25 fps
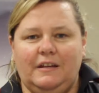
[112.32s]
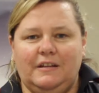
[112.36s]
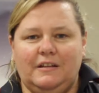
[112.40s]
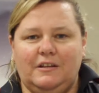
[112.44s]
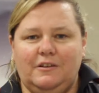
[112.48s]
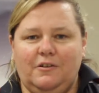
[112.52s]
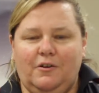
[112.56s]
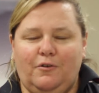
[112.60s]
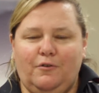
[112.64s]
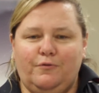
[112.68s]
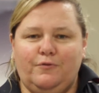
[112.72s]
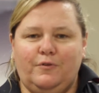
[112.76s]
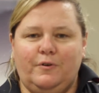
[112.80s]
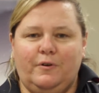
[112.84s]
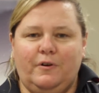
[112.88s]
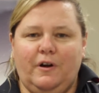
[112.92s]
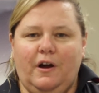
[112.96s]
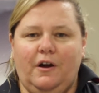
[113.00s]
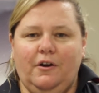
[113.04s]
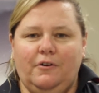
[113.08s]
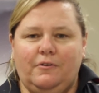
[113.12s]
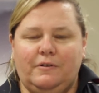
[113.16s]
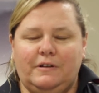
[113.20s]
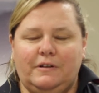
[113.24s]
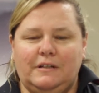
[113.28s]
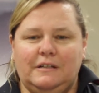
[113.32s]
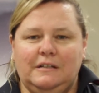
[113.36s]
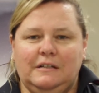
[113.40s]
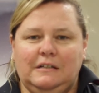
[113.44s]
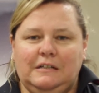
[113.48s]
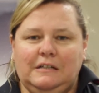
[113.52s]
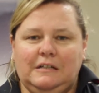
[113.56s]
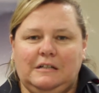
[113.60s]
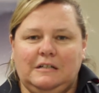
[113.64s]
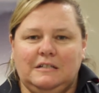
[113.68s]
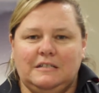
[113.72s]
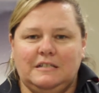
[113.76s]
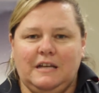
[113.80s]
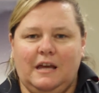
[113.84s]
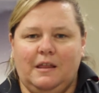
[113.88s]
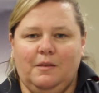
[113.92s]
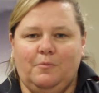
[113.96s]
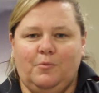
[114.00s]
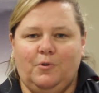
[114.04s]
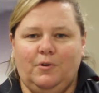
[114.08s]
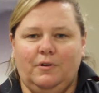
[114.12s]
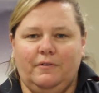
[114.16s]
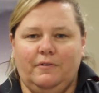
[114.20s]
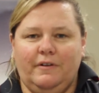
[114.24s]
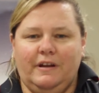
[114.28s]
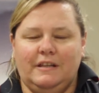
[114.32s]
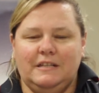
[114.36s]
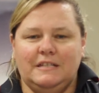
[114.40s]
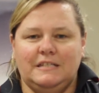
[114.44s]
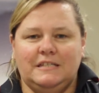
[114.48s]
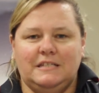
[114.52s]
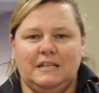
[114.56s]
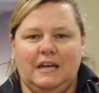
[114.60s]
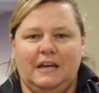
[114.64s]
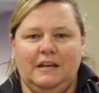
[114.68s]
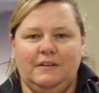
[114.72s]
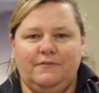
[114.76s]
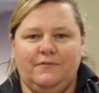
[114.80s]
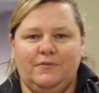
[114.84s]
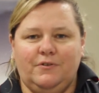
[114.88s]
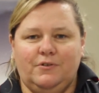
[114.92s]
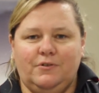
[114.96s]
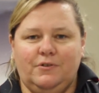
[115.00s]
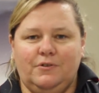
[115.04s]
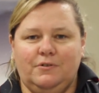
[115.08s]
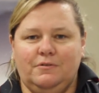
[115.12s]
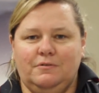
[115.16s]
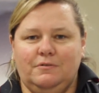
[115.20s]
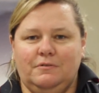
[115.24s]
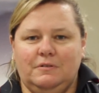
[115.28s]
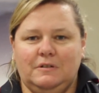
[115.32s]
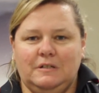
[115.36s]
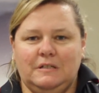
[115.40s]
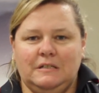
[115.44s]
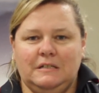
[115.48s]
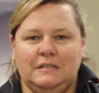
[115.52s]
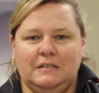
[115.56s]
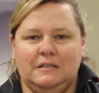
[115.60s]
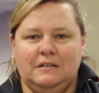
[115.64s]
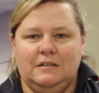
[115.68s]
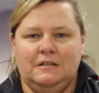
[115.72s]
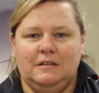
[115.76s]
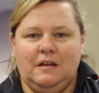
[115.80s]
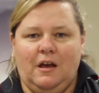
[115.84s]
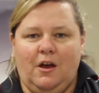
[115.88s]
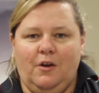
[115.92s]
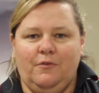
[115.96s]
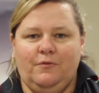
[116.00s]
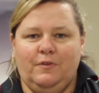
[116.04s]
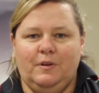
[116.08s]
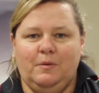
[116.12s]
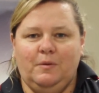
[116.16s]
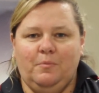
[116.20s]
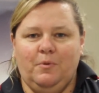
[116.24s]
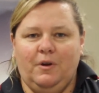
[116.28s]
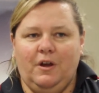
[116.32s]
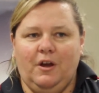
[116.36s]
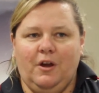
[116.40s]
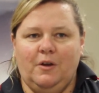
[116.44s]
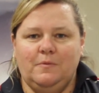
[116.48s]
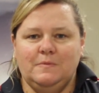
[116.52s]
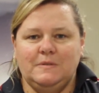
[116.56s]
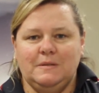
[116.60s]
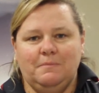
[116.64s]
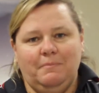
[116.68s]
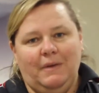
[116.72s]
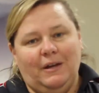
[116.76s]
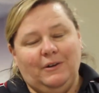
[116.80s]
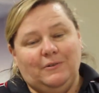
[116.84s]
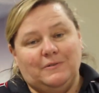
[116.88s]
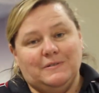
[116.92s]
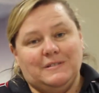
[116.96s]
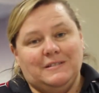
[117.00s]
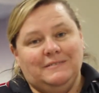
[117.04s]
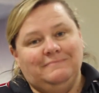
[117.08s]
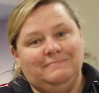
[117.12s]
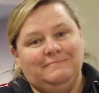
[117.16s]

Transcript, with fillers: and off we'll go and take them all around the state for hopefully bring home some medals.